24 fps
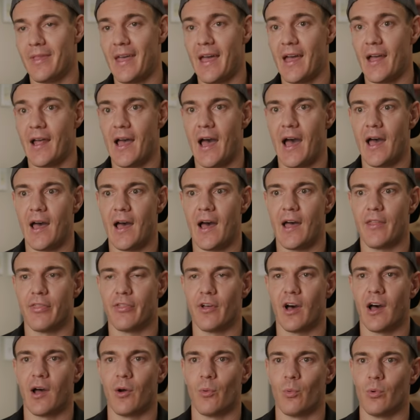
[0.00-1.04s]
that I
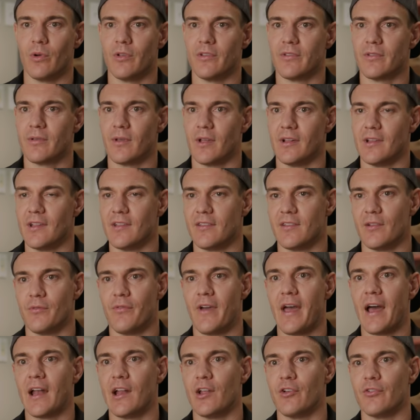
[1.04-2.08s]
thought was a
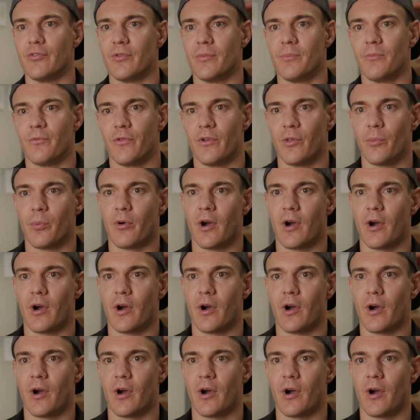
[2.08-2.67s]
disadvantage for the